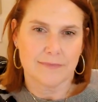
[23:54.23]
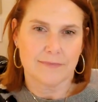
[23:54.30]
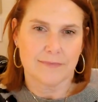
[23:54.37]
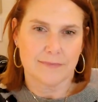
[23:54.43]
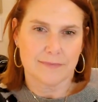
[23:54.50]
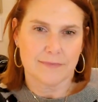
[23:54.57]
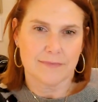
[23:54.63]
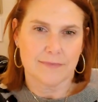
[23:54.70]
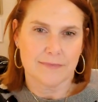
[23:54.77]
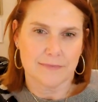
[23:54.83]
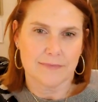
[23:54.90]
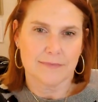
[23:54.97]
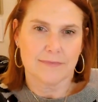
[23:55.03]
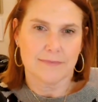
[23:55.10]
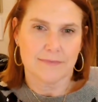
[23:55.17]

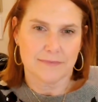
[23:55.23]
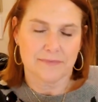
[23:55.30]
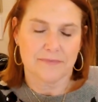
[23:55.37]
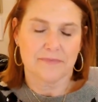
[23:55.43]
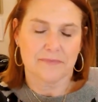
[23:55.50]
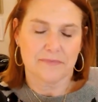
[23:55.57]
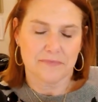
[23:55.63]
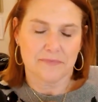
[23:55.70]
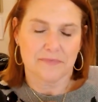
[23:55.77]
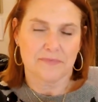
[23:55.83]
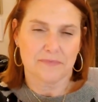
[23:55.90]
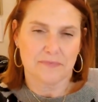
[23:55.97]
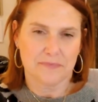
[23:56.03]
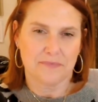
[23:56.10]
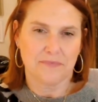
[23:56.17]

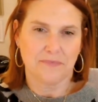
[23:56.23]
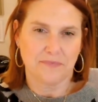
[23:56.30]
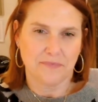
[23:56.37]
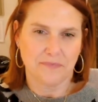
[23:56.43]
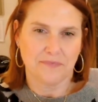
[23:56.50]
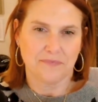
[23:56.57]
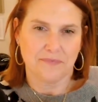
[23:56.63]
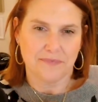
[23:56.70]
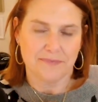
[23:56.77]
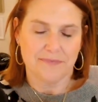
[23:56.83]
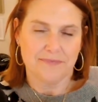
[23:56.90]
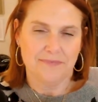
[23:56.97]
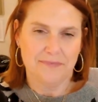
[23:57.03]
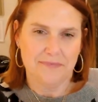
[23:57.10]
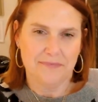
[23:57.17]

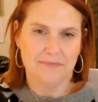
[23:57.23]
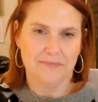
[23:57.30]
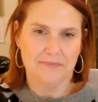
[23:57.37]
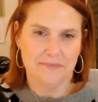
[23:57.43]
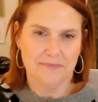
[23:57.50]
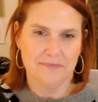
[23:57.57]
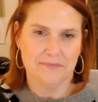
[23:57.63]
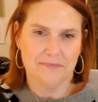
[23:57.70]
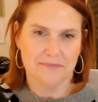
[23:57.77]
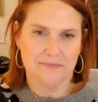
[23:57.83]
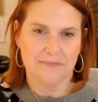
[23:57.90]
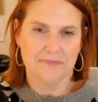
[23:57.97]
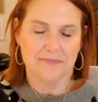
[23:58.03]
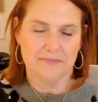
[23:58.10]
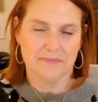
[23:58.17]

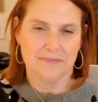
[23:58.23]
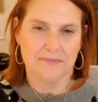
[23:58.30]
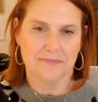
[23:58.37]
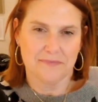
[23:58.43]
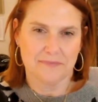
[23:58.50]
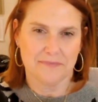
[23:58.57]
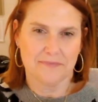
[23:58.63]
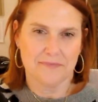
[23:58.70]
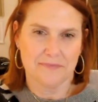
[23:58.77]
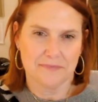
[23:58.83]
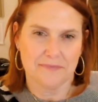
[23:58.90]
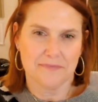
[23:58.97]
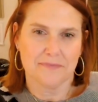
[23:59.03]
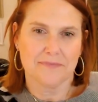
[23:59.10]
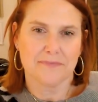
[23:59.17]

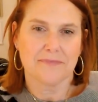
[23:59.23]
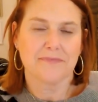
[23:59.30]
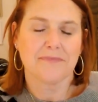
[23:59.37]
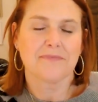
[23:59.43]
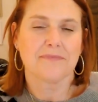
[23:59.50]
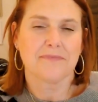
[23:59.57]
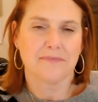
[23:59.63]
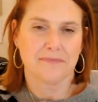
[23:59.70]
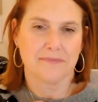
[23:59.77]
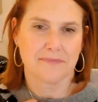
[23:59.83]
(silent)